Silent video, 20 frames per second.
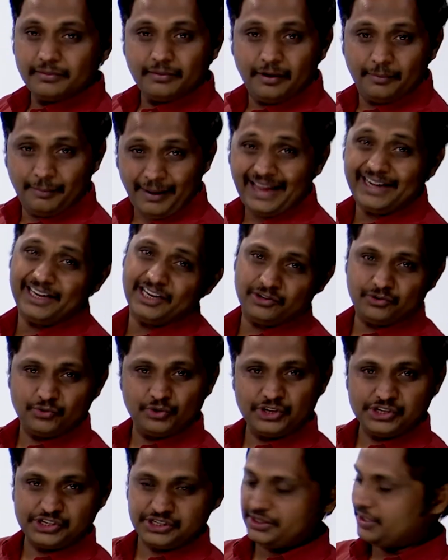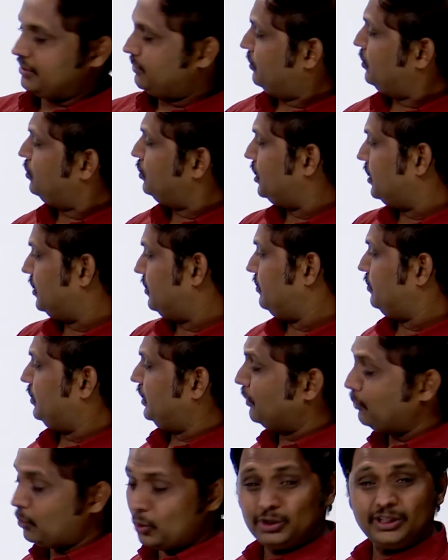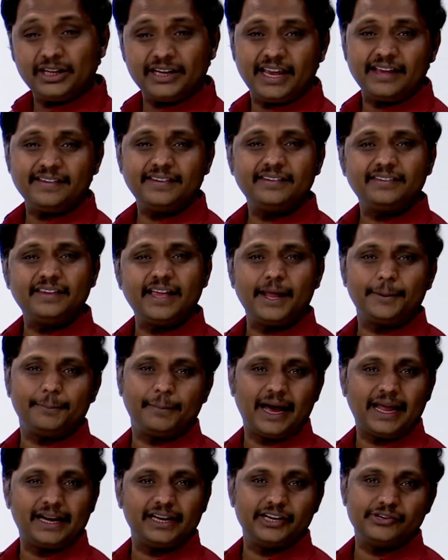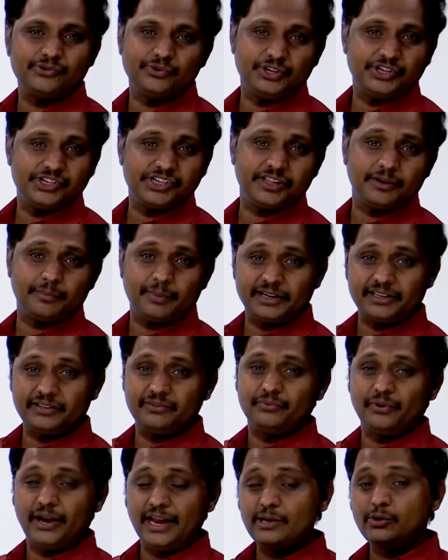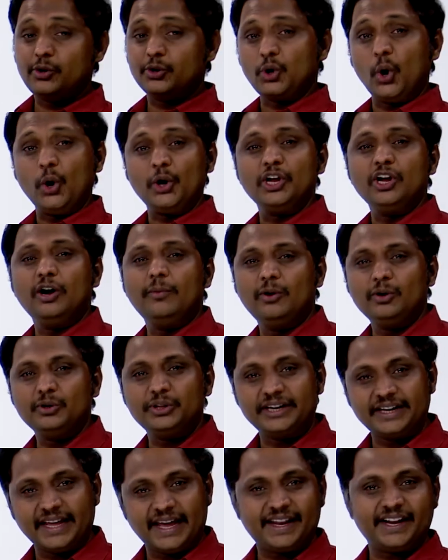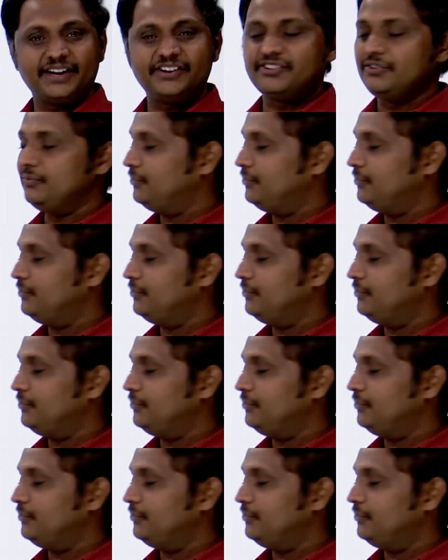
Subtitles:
parallel to each other, both are in the both the cases they are parallel to each other, but while you are talking about the direction